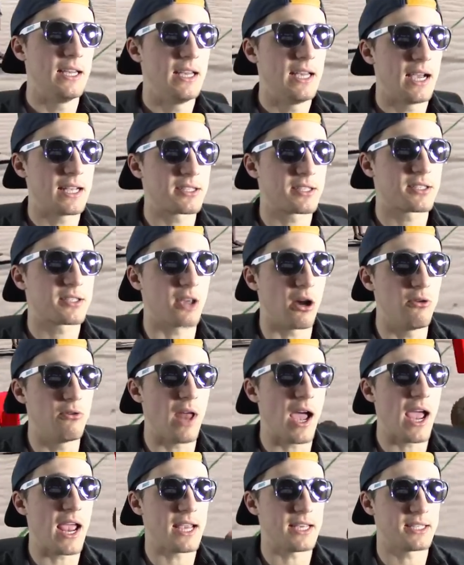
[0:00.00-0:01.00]
That's so
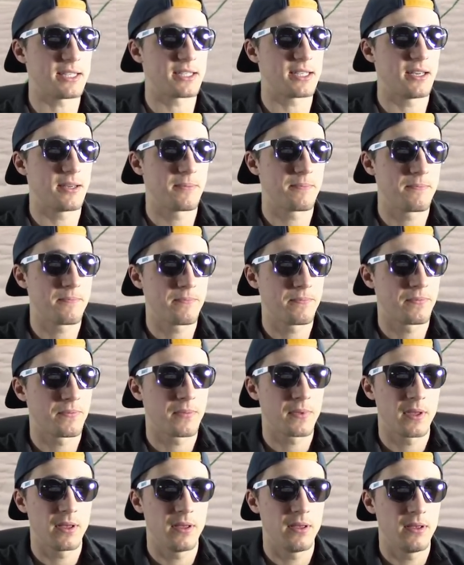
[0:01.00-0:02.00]
nice.
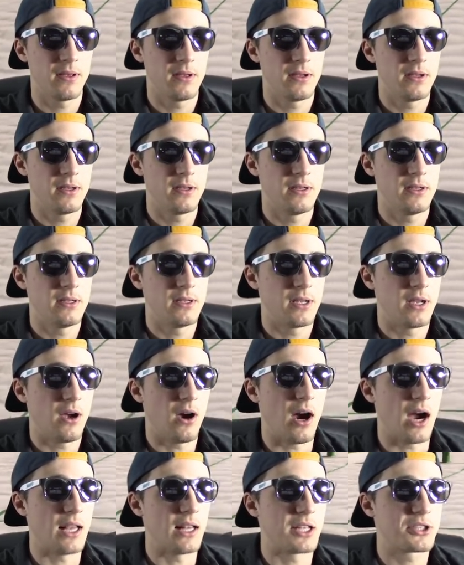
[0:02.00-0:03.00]
All right,